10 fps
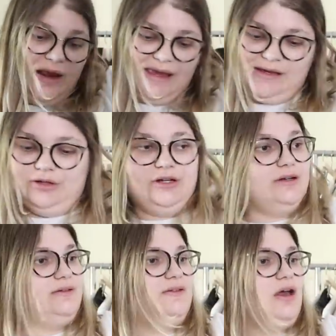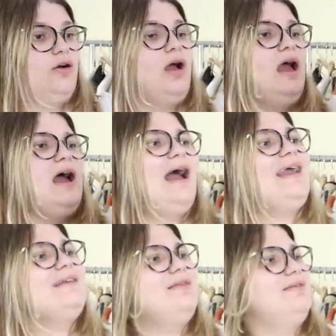regular. So
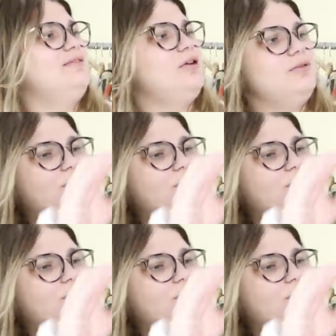I don't